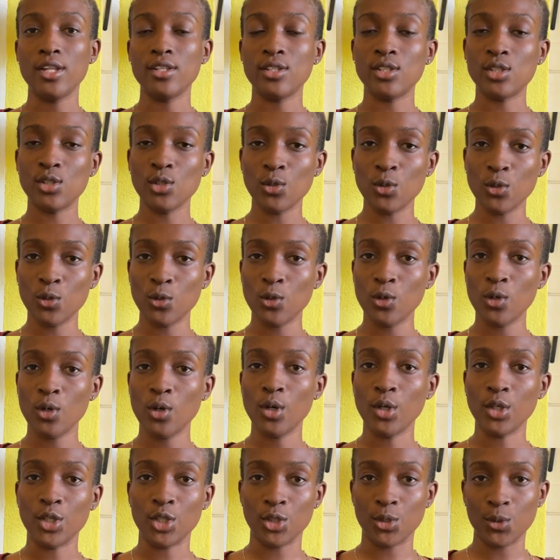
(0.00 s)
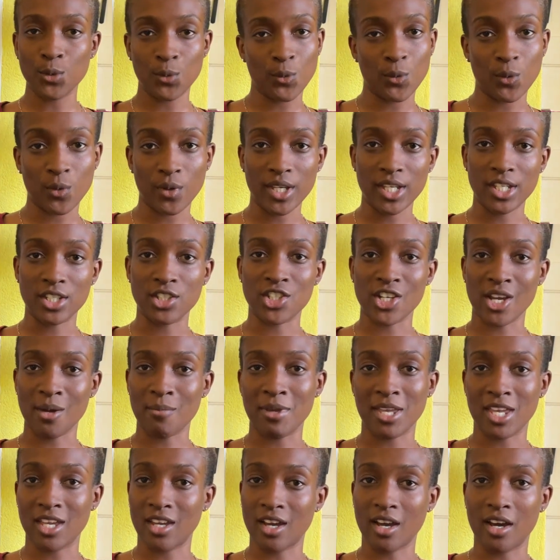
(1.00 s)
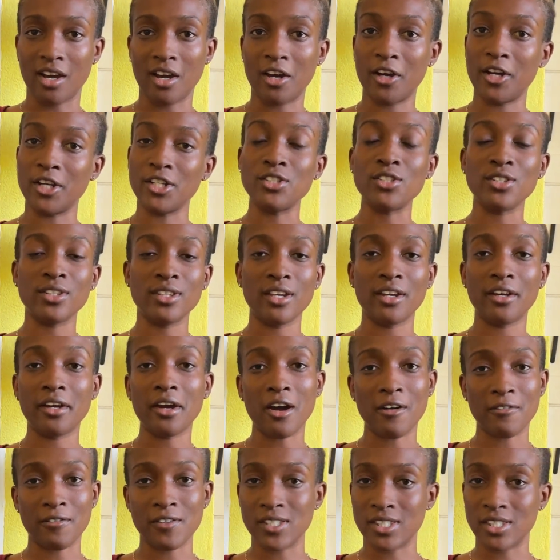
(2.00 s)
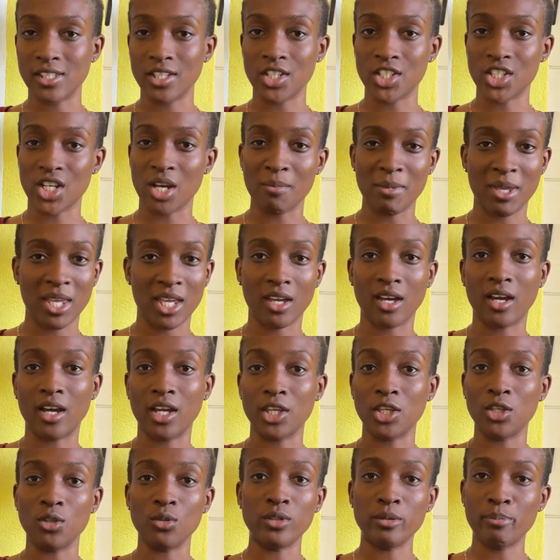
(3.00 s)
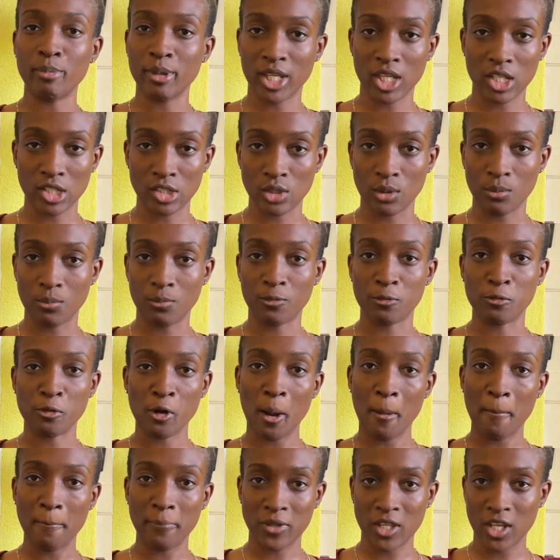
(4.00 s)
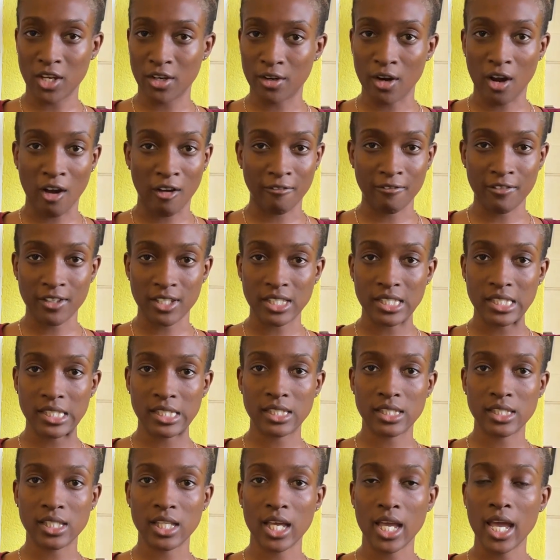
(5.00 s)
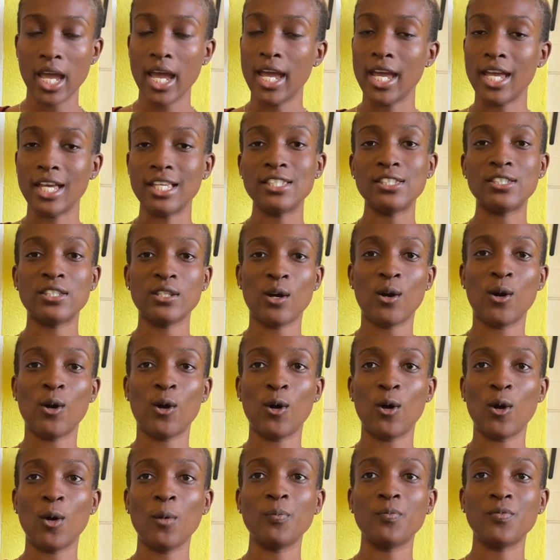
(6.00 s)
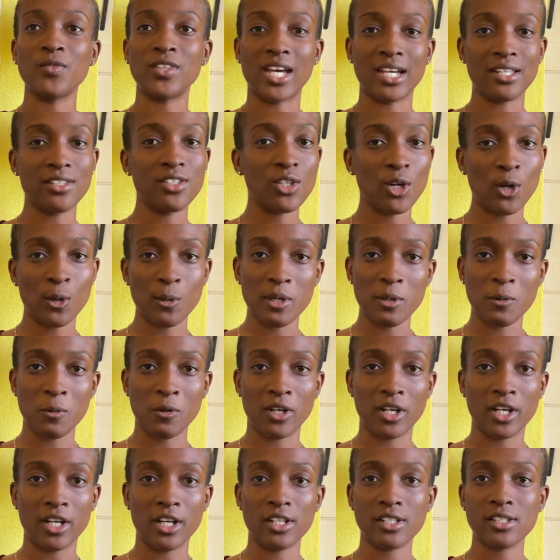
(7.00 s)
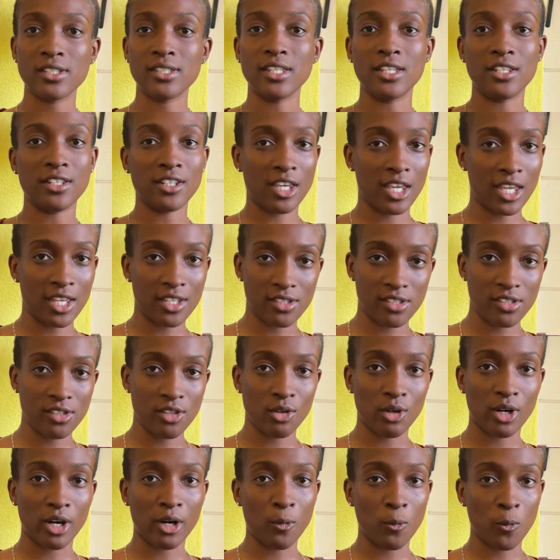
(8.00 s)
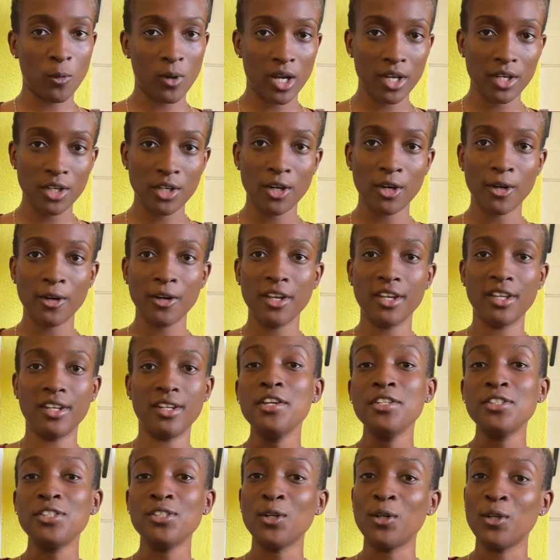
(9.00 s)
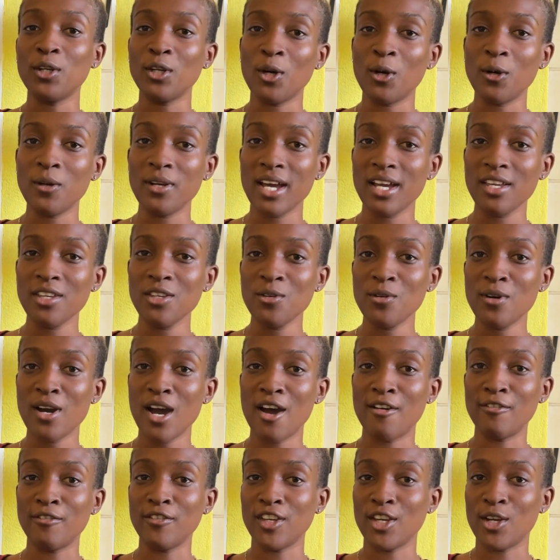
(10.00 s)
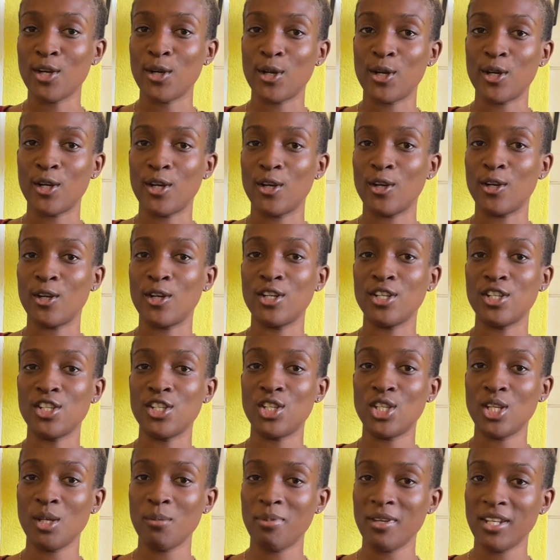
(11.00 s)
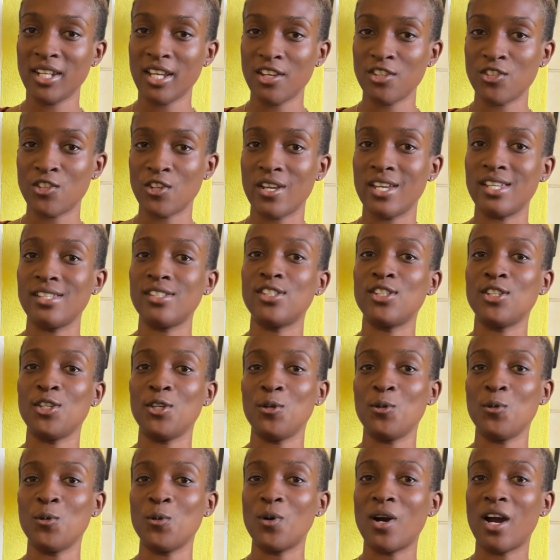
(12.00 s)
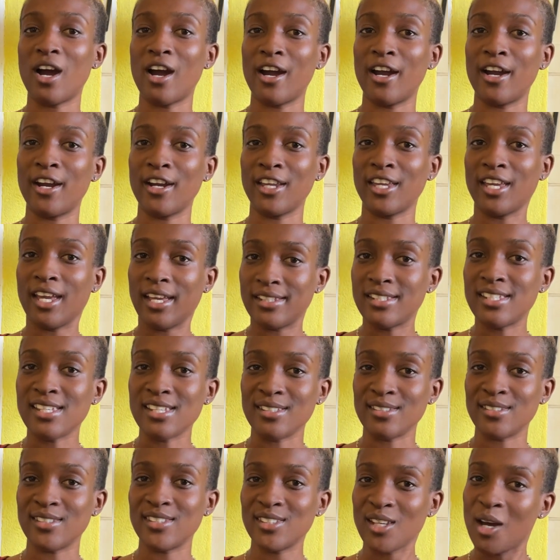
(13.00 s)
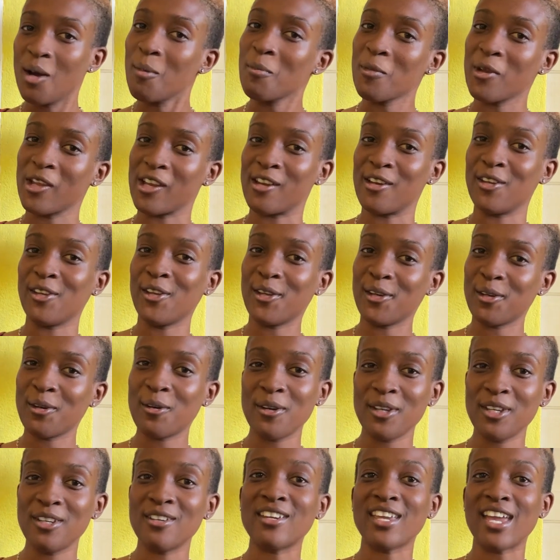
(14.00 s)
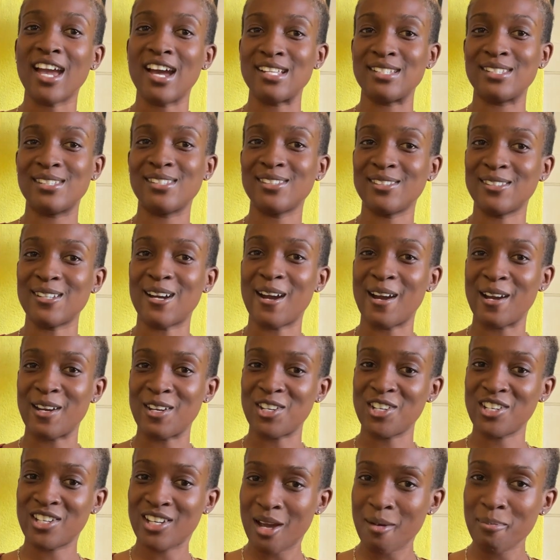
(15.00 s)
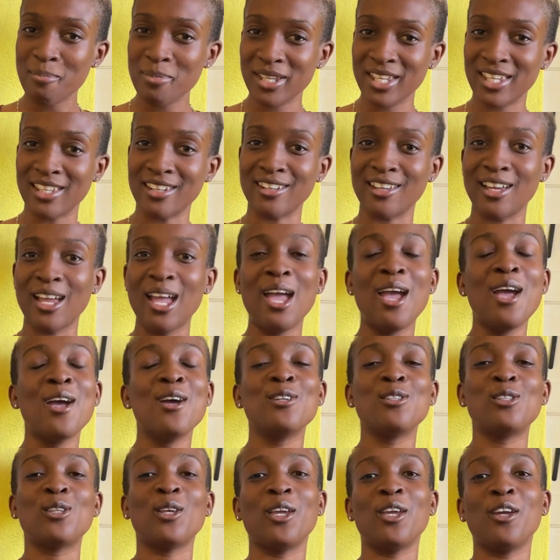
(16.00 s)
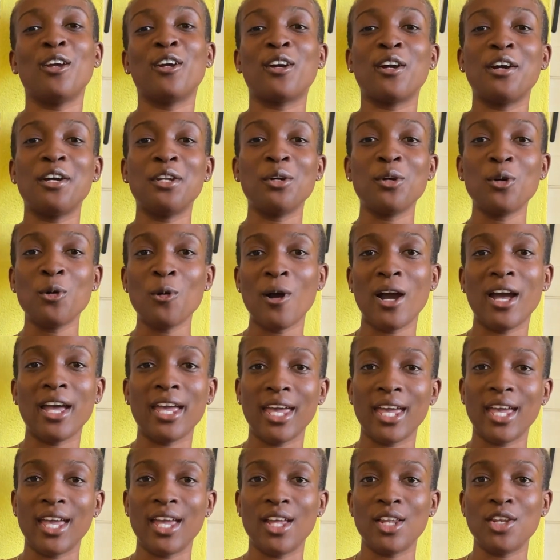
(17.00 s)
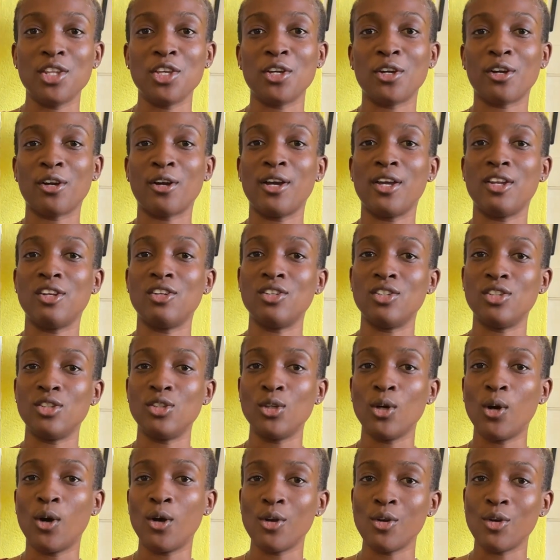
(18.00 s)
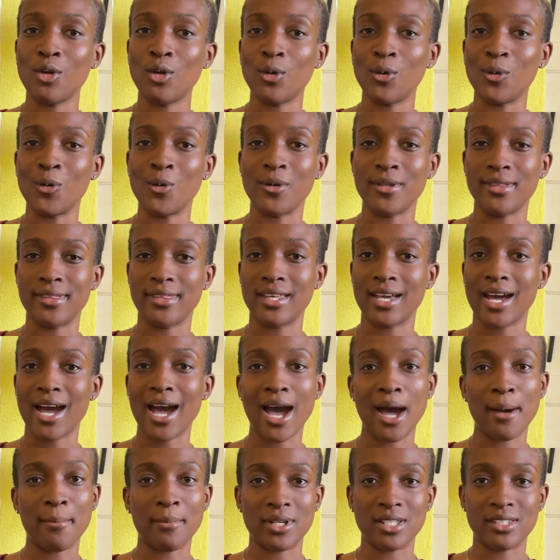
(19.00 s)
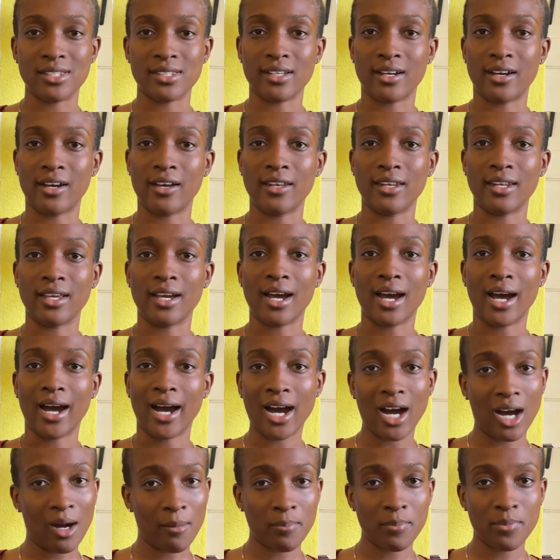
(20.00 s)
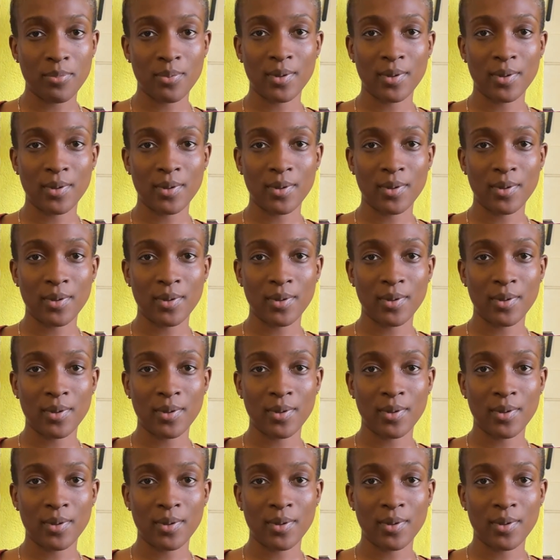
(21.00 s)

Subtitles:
to you in Jamaica, or to their office in Jamaica. You'll pick it up from their office. So that's how it works, in case you are wondering. So now that you have your shipping address, you are getting somewhere, you know, you can start shopping. So you're gonna go ahead, you're gonna download the Amazon app.